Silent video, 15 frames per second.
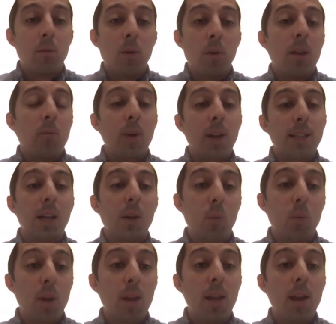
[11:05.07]
and when I say
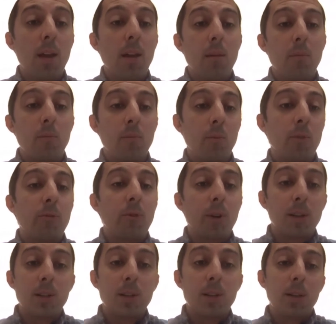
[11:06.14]
we, I'm referring
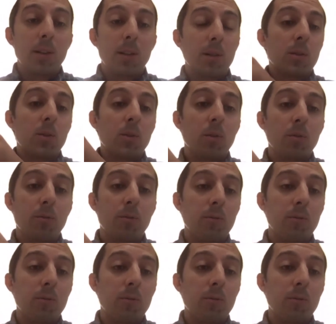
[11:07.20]
to sort of